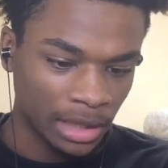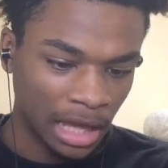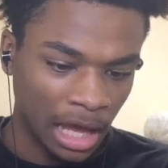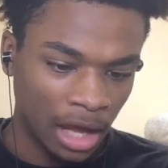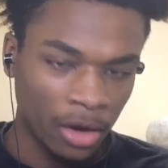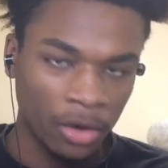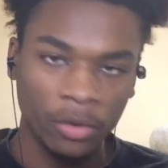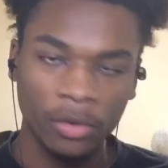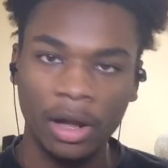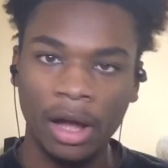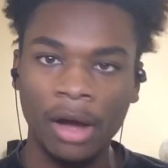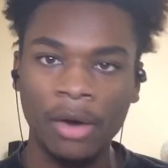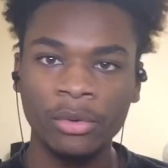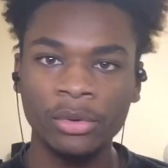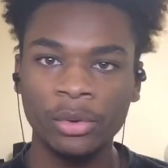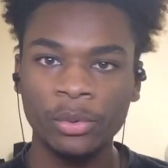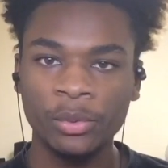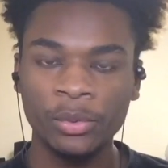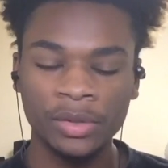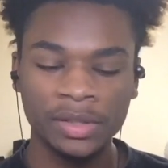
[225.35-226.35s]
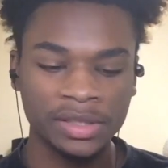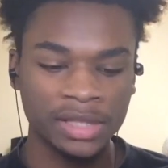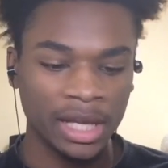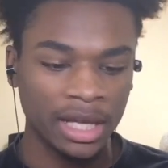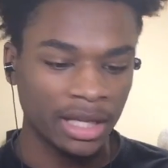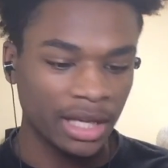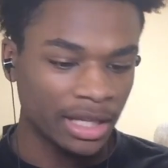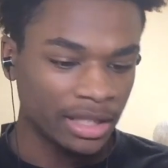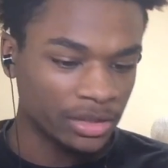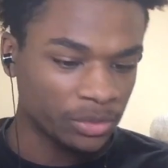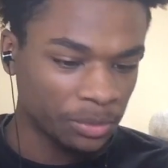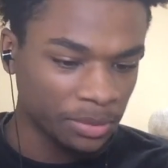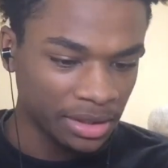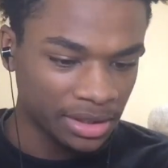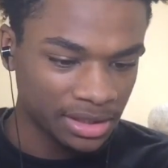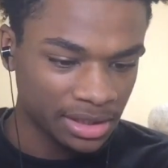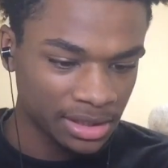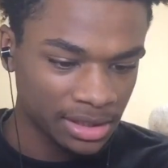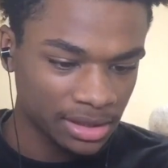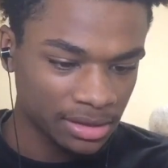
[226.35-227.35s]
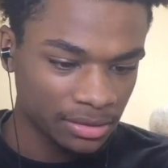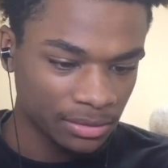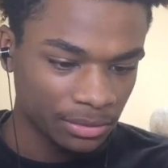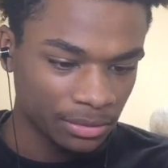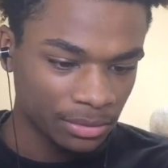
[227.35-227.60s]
I don't I don't know who this guy that he's with. This